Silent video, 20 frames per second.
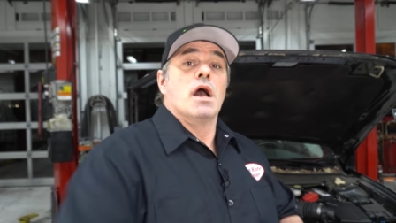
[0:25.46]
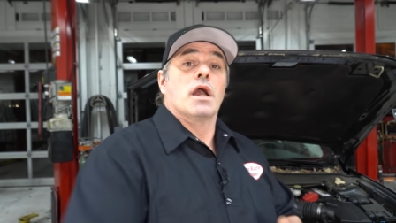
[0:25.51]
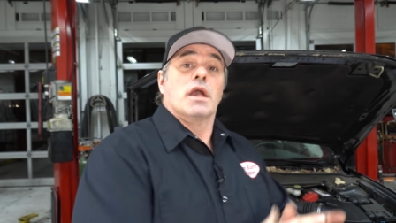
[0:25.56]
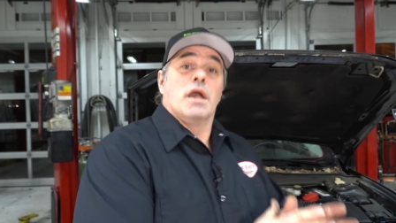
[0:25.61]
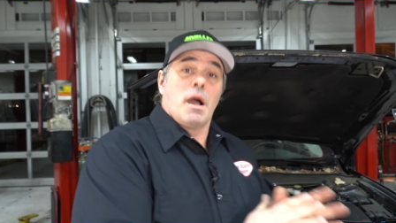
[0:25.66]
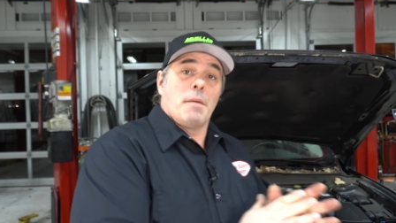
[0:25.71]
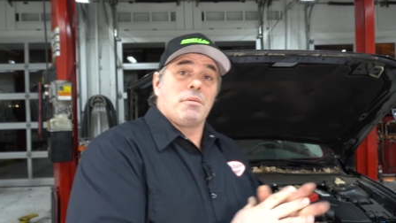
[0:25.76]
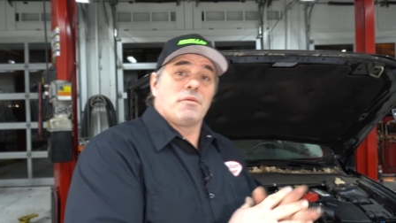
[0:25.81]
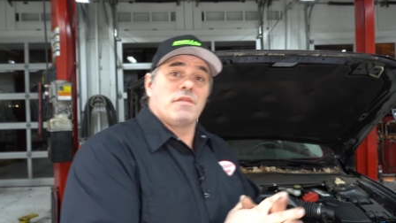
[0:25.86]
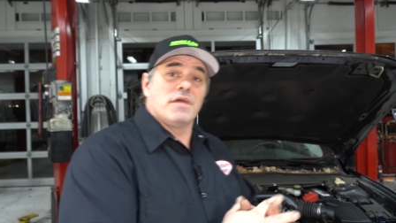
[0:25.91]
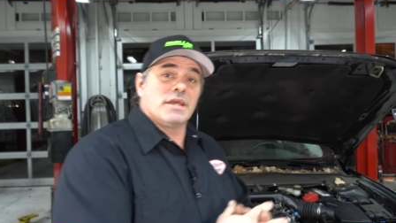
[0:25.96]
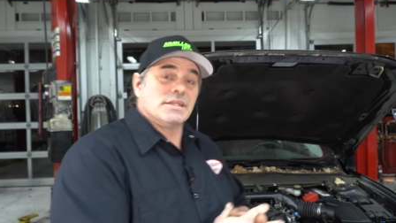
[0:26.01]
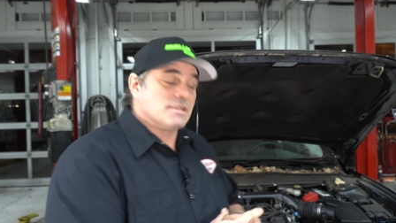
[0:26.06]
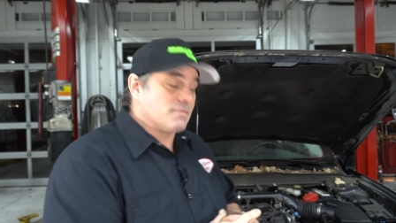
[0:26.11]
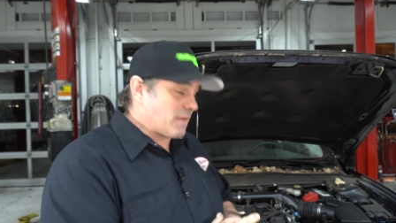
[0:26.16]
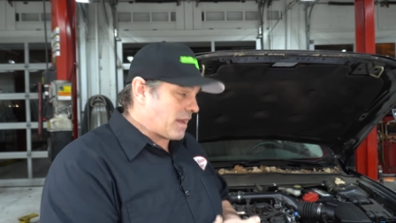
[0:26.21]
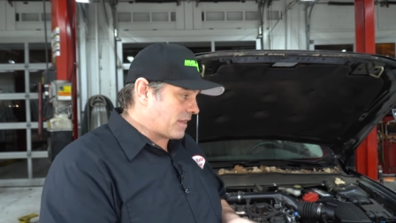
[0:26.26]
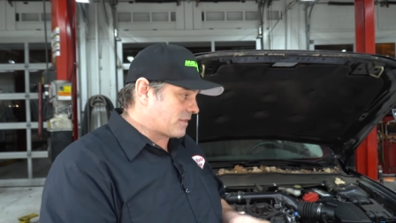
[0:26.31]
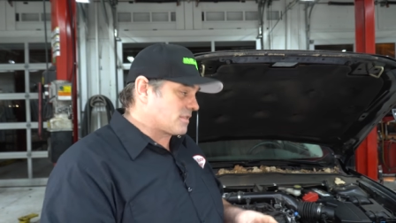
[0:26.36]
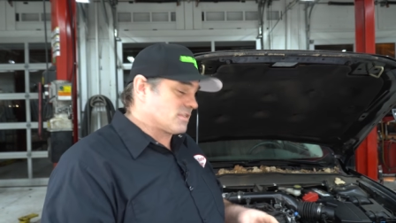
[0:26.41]
Couple things
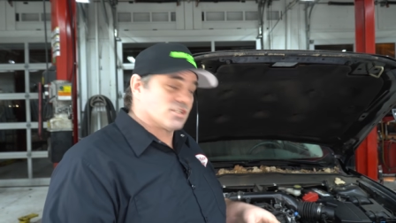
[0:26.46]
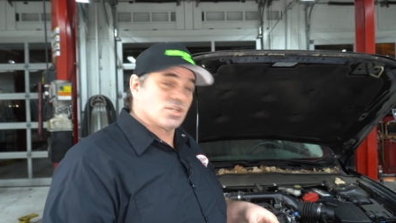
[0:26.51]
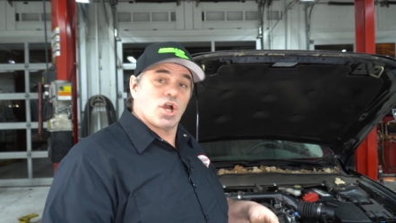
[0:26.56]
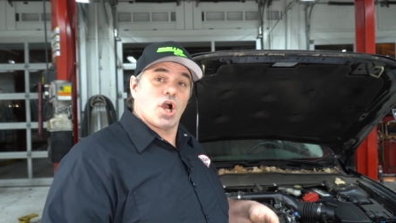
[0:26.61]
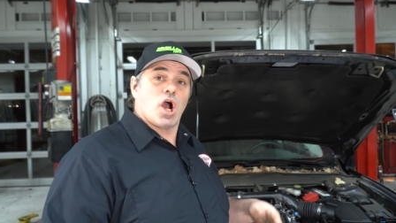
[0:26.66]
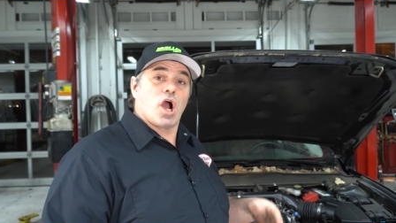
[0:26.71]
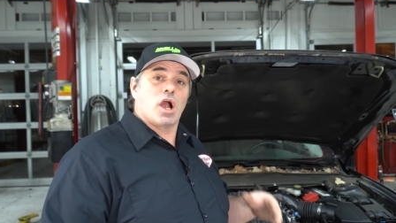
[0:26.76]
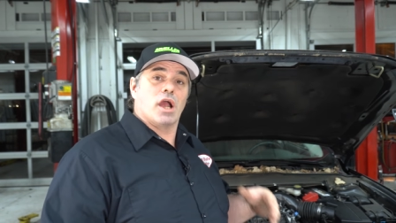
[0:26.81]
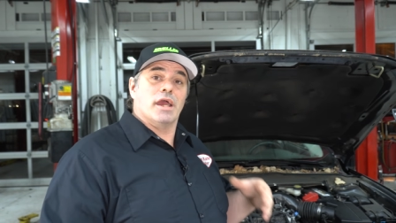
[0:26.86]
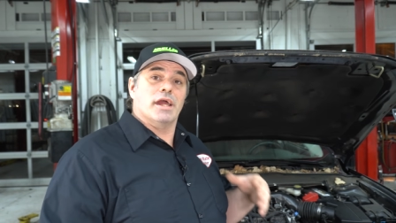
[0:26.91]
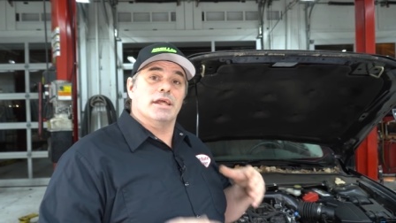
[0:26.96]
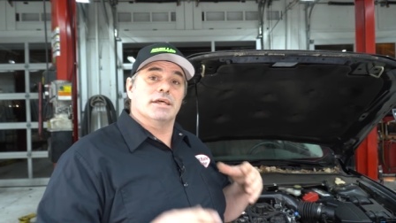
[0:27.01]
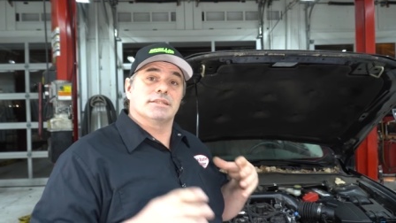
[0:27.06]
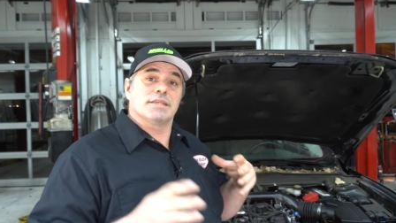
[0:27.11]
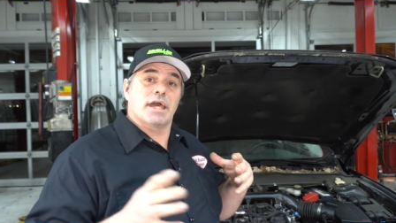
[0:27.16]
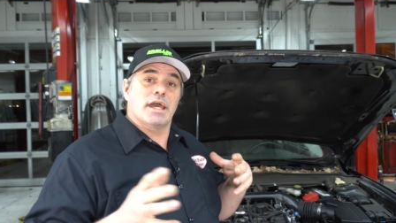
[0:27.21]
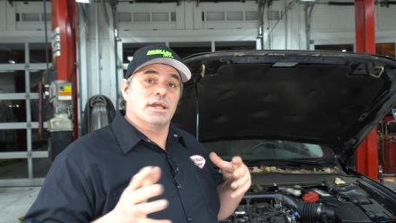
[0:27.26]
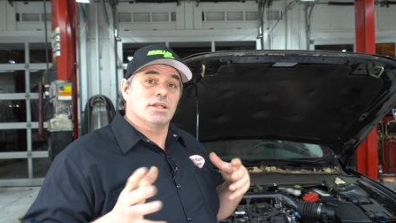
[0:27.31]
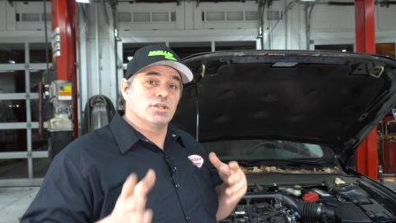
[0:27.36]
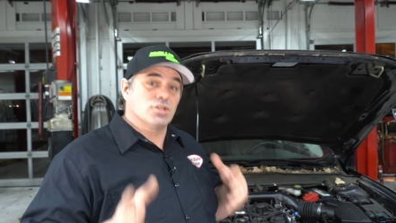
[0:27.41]
about this car. It is
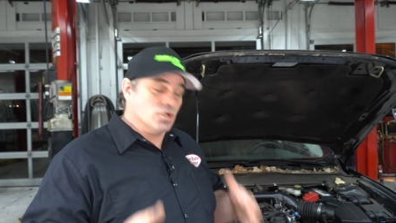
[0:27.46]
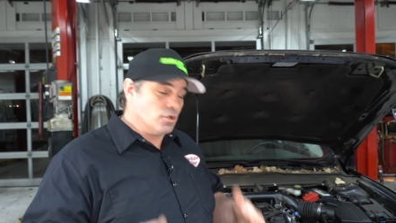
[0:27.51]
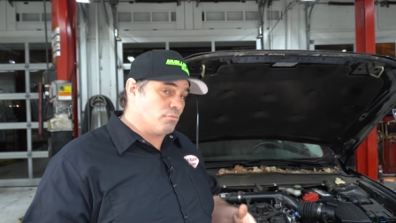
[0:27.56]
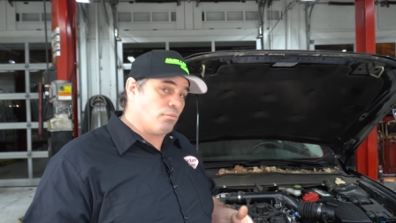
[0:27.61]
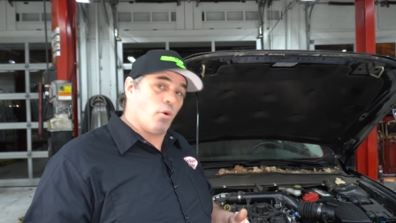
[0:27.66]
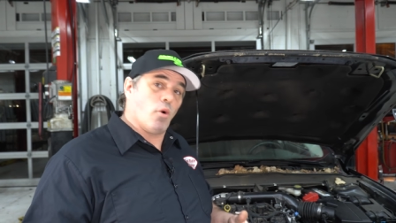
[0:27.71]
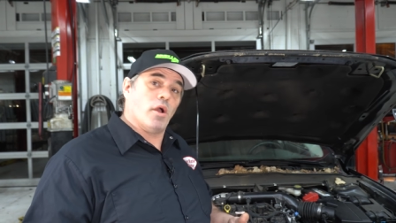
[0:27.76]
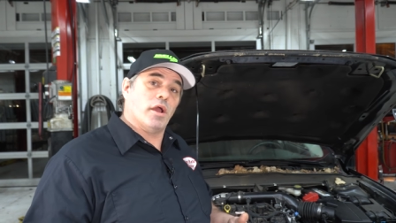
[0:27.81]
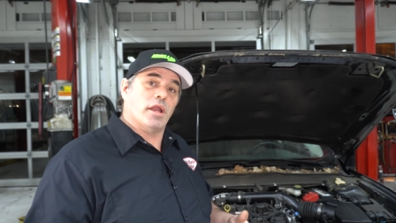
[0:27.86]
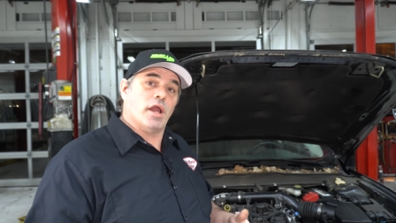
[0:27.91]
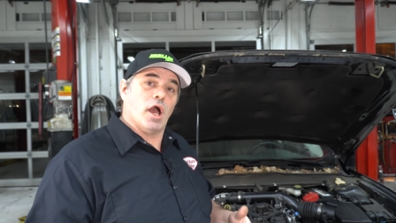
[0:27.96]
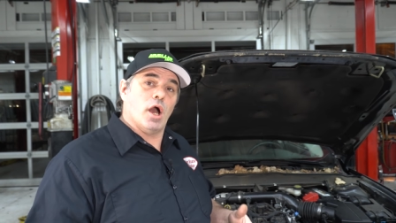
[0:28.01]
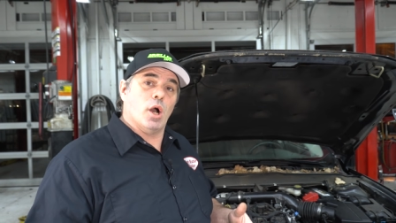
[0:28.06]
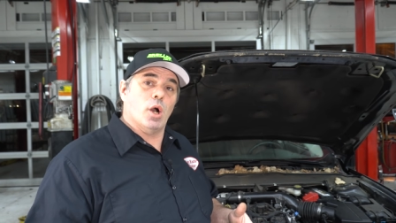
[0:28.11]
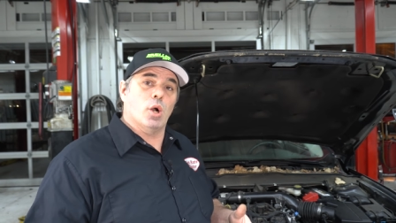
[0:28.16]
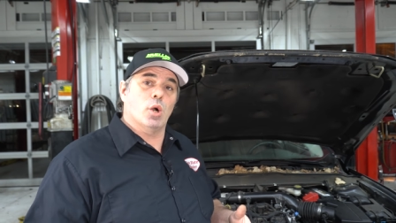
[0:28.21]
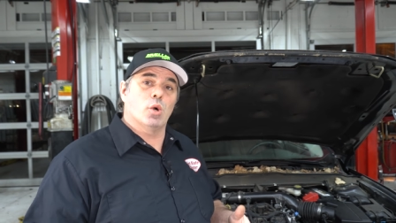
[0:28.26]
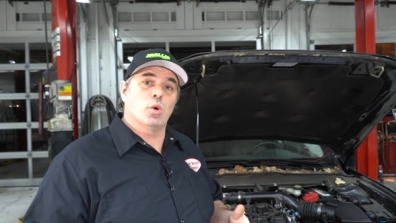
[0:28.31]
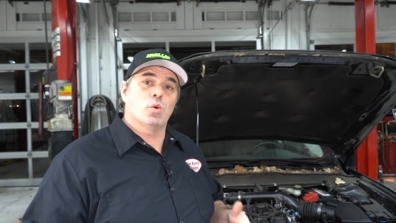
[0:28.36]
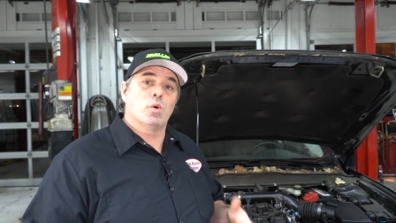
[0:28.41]
a
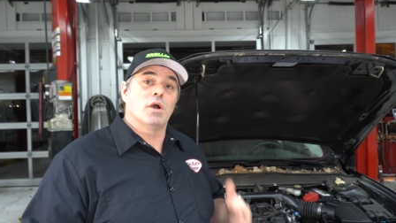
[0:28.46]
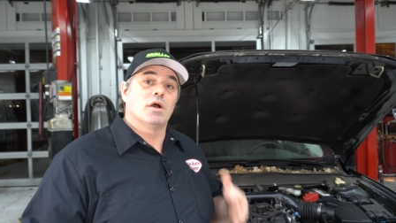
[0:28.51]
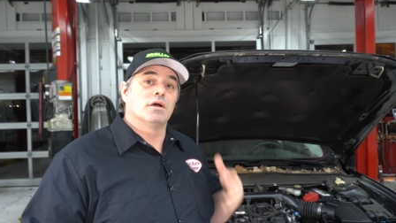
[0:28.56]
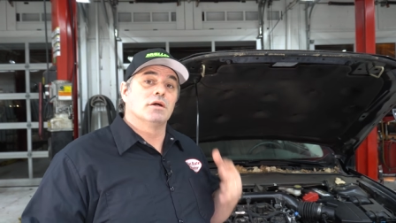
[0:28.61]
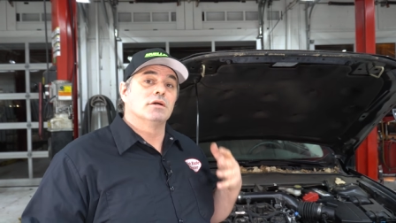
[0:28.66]
2.0